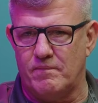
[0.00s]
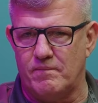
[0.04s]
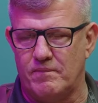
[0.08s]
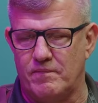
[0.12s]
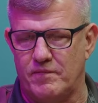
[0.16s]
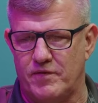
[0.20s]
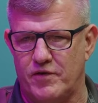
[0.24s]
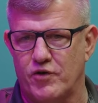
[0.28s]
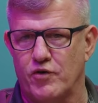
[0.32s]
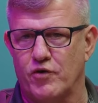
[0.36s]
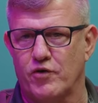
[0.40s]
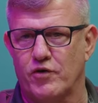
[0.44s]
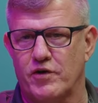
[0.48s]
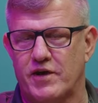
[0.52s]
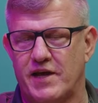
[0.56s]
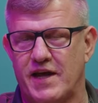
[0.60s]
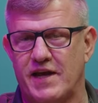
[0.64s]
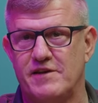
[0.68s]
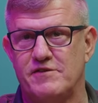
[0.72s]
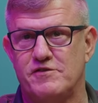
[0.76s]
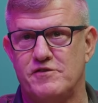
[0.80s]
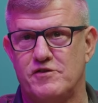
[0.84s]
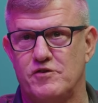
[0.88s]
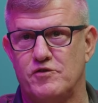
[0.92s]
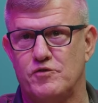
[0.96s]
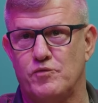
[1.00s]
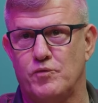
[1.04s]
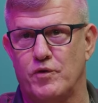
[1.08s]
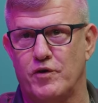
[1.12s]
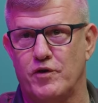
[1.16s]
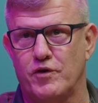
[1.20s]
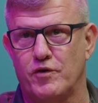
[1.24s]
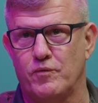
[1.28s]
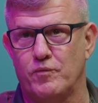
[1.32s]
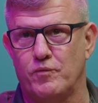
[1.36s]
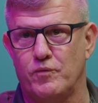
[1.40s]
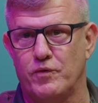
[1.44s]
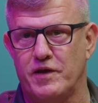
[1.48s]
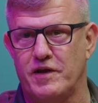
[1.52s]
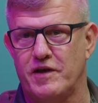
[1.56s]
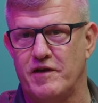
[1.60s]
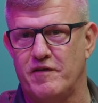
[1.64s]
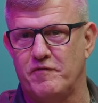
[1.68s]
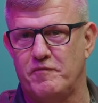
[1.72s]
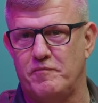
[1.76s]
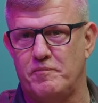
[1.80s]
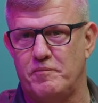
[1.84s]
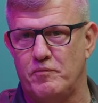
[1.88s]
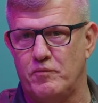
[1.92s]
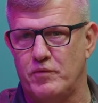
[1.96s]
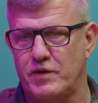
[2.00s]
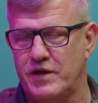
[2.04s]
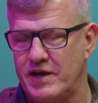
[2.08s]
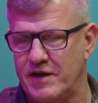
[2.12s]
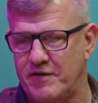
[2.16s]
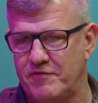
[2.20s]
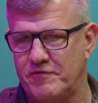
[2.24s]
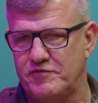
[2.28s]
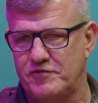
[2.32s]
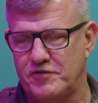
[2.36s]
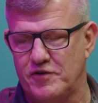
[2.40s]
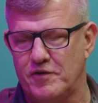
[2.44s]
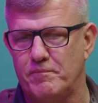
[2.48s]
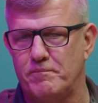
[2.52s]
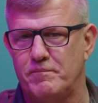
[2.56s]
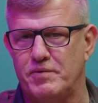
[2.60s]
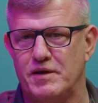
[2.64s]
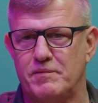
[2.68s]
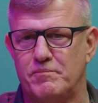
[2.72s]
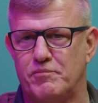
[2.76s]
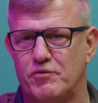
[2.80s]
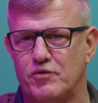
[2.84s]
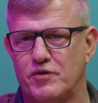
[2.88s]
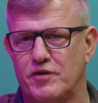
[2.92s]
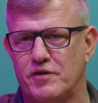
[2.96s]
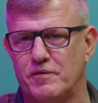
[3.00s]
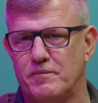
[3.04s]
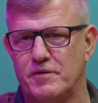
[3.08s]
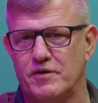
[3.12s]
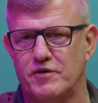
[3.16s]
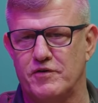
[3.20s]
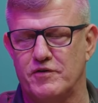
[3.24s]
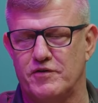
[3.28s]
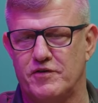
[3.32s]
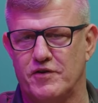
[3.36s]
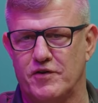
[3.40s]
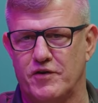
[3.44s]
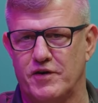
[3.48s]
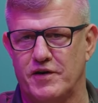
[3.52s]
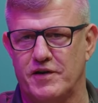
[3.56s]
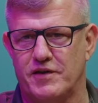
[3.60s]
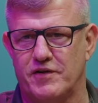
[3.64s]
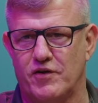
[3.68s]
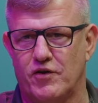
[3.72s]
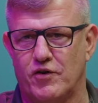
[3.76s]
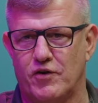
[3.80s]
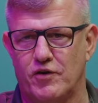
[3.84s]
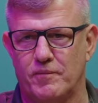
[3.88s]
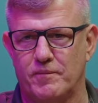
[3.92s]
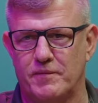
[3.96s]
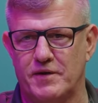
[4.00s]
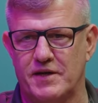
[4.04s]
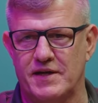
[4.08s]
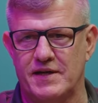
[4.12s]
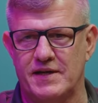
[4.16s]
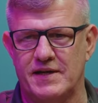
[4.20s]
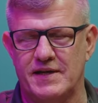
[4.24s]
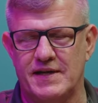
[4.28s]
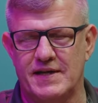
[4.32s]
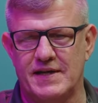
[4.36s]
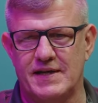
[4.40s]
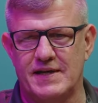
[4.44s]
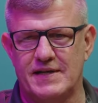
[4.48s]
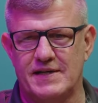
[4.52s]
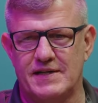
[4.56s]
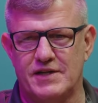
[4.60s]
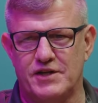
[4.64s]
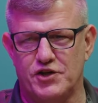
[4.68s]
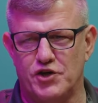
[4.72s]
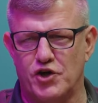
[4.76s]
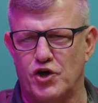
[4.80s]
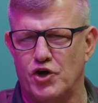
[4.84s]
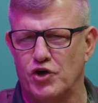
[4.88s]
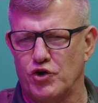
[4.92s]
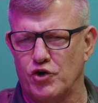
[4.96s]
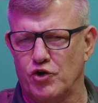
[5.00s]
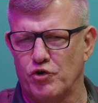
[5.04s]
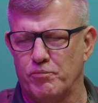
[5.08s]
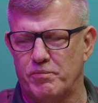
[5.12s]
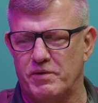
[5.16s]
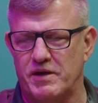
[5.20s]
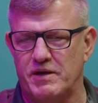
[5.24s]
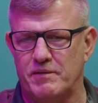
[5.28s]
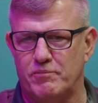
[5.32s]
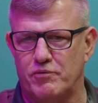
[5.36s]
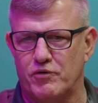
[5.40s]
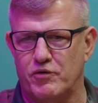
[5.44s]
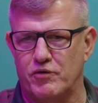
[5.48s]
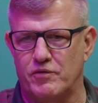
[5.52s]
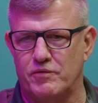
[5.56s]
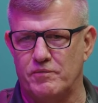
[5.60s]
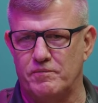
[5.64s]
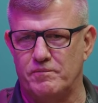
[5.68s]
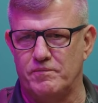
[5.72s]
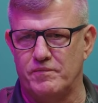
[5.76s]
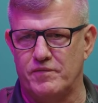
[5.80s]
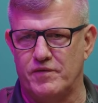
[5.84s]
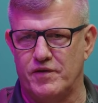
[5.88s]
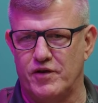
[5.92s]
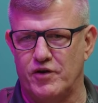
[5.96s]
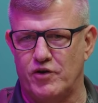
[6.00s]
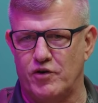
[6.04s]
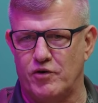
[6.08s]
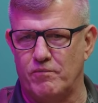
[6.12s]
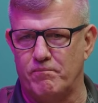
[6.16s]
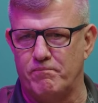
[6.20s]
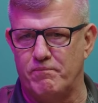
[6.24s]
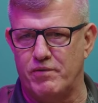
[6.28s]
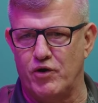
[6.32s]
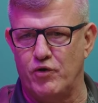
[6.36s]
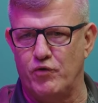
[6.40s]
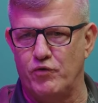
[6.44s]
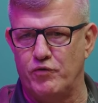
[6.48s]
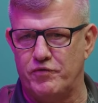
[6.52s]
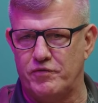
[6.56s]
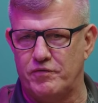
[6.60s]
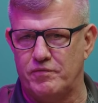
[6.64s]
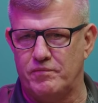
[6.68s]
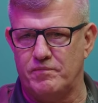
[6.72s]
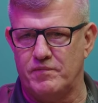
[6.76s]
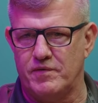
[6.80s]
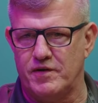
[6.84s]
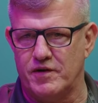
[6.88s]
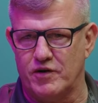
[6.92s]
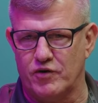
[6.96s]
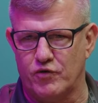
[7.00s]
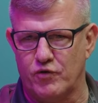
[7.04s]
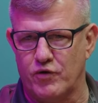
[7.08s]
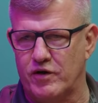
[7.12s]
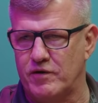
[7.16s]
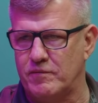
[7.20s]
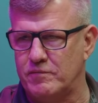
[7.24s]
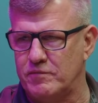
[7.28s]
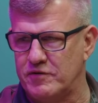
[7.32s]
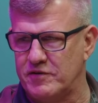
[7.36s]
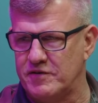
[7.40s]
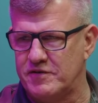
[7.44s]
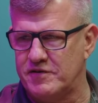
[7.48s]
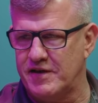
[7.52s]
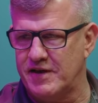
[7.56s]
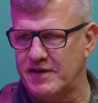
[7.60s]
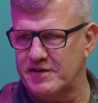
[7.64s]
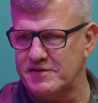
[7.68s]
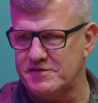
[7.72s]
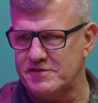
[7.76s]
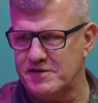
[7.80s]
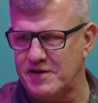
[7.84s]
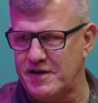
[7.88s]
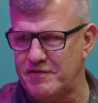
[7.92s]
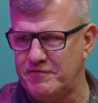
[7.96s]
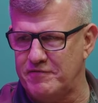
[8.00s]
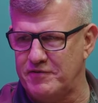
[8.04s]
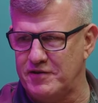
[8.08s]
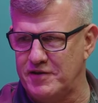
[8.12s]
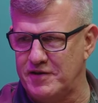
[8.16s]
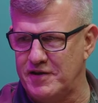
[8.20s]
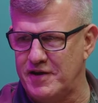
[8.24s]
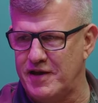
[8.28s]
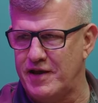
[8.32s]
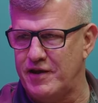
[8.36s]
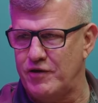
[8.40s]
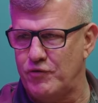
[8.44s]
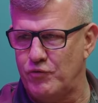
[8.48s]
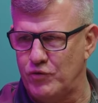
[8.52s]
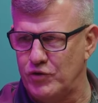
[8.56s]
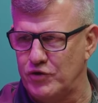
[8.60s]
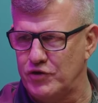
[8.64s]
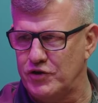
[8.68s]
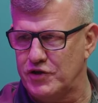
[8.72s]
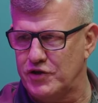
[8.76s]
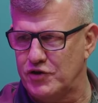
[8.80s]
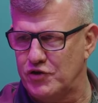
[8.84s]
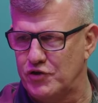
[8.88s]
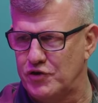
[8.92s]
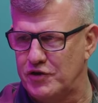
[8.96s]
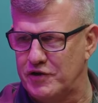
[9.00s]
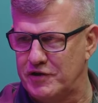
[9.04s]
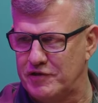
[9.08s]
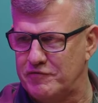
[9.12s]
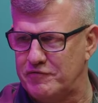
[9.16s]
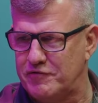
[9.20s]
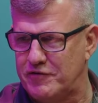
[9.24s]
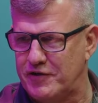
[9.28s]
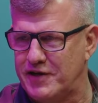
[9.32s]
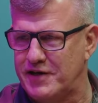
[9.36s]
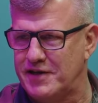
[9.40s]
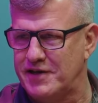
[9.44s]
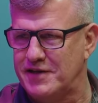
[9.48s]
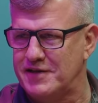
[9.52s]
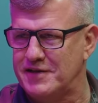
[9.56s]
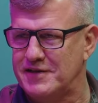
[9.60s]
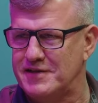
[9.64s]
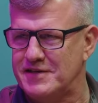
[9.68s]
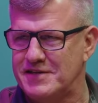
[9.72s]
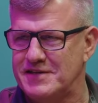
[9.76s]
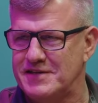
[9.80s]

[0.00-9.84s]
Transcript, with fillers: There are cases where we have we have some people in the military in the army younger people that are both incredibly tech savvy and really good at fighting,